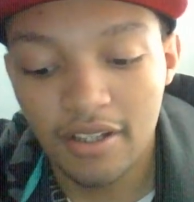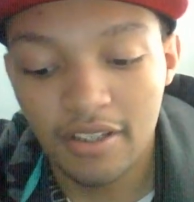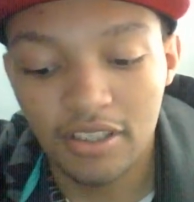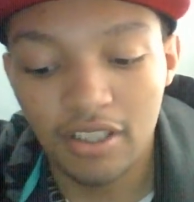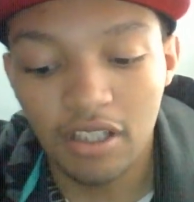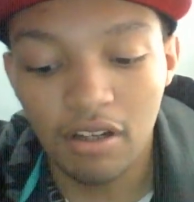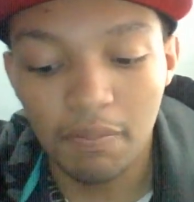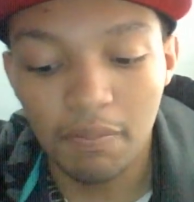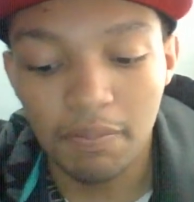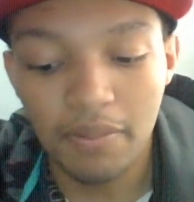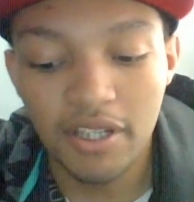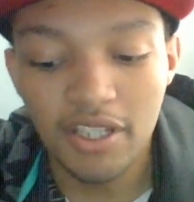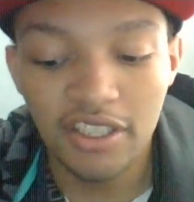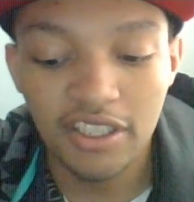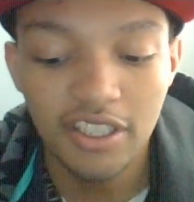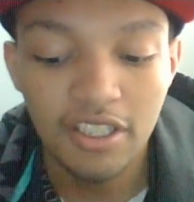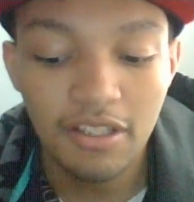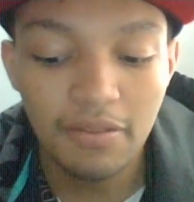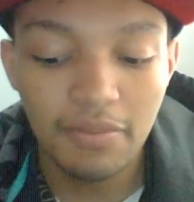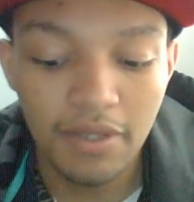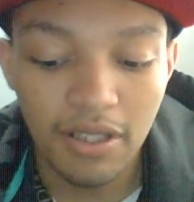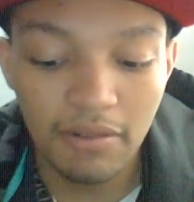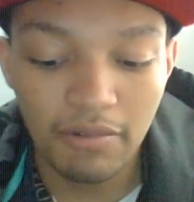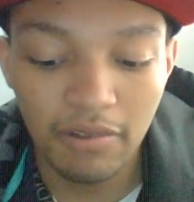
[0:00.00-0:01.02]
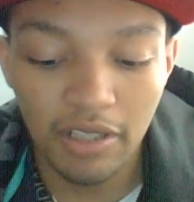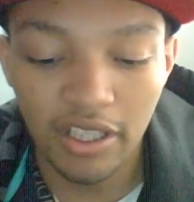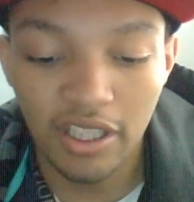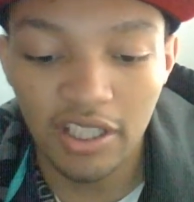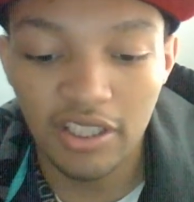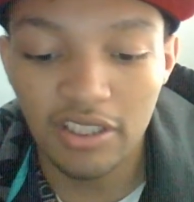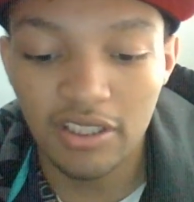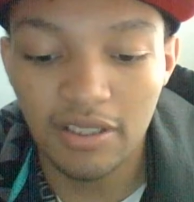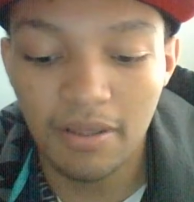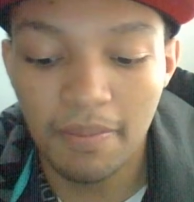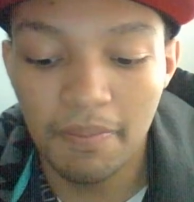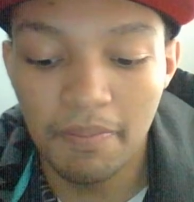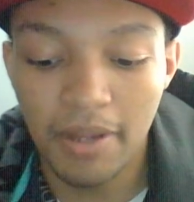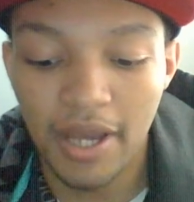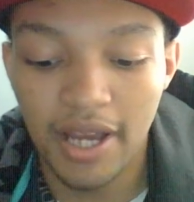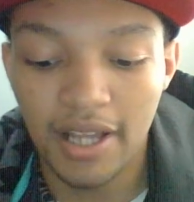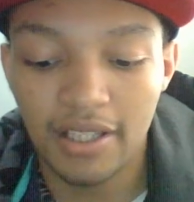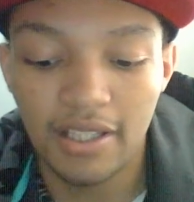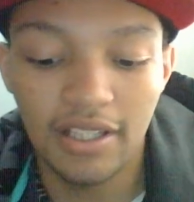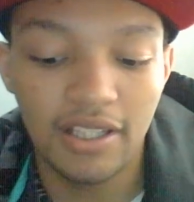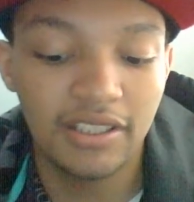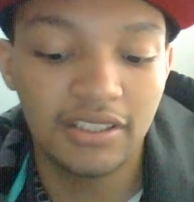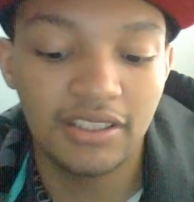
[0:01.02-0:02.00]
So PCB went against the
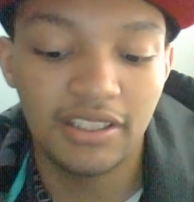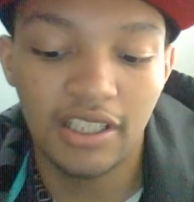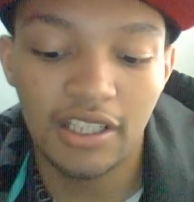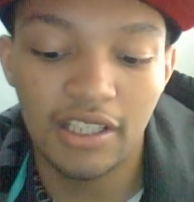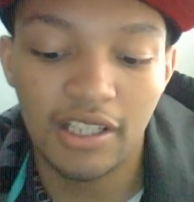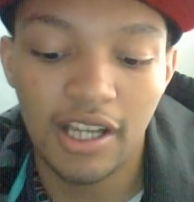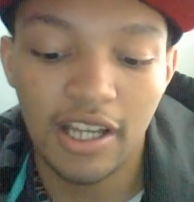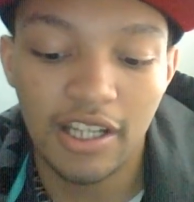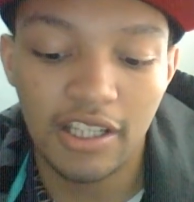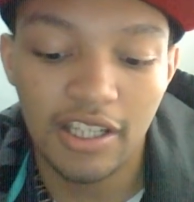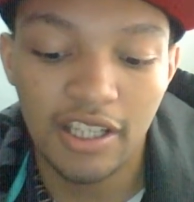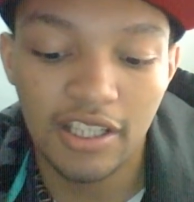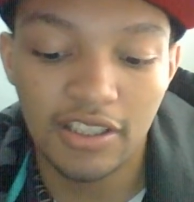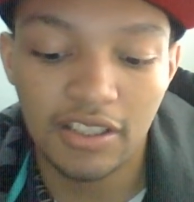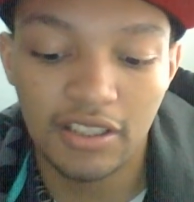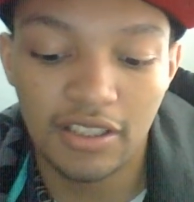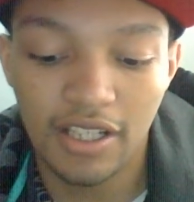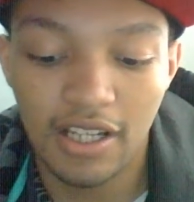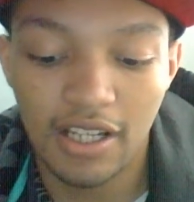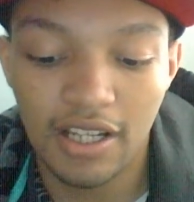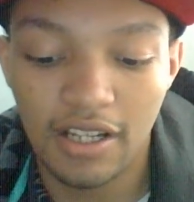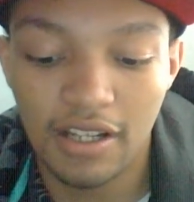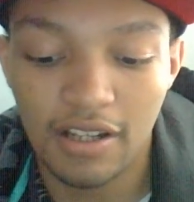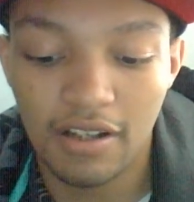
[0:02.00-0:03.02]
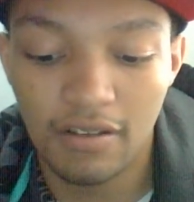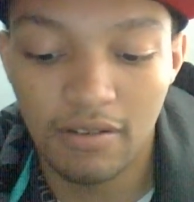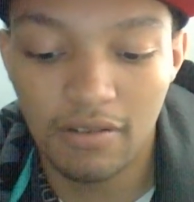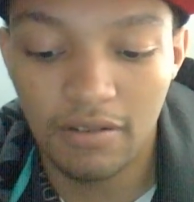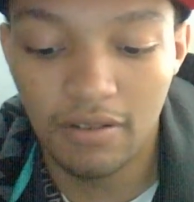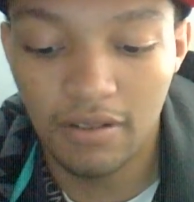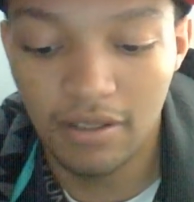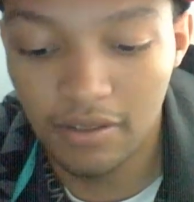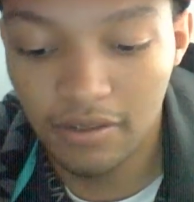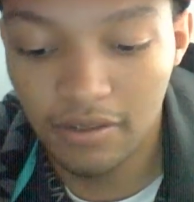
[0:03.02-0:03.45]
Bellas. And I guess now